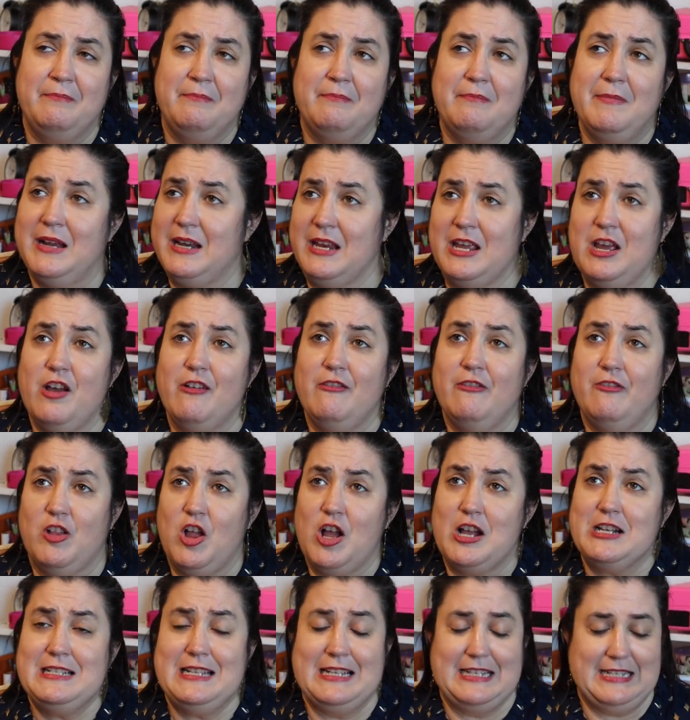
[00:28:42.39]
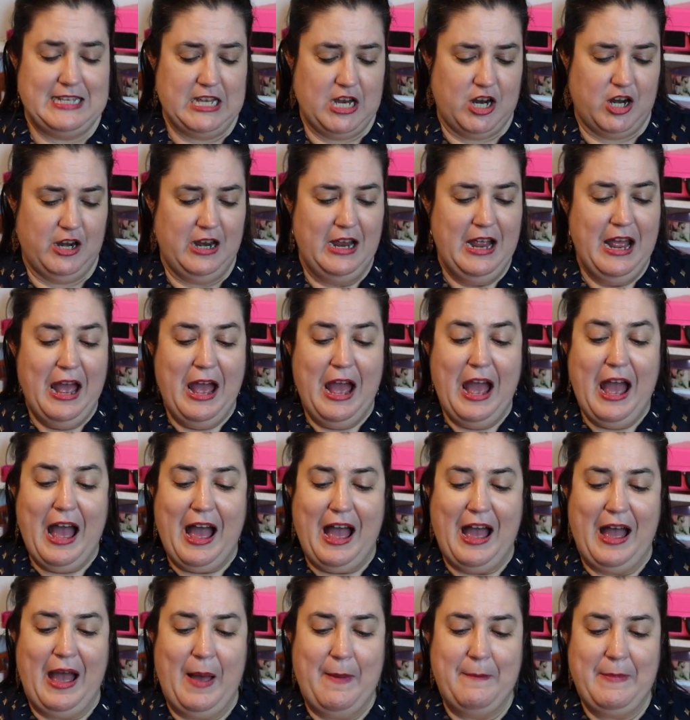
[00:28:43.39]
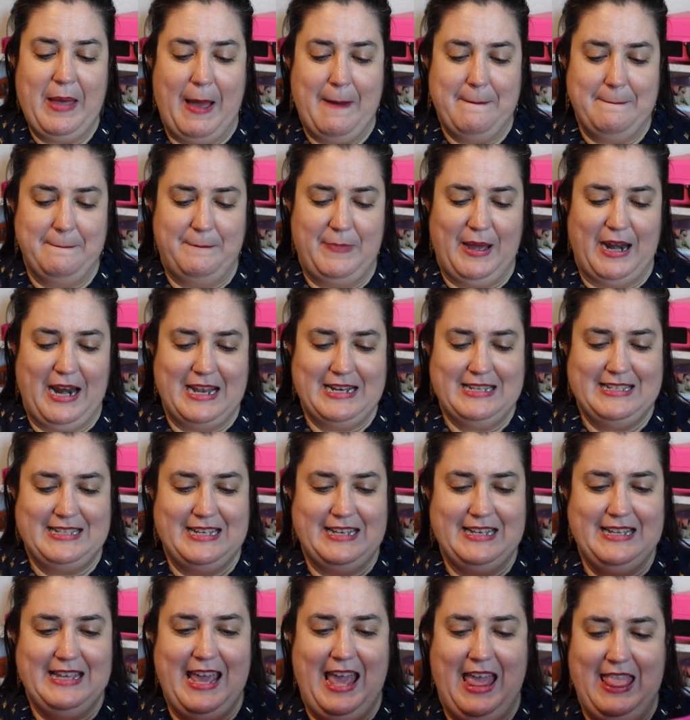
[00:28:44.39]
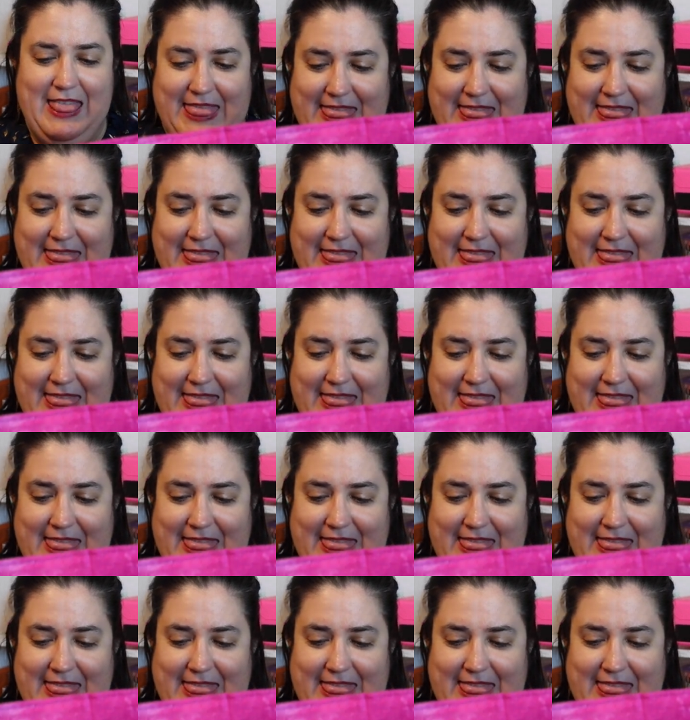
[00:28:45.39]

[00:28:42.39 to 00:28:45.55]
money on flosses there. But I did get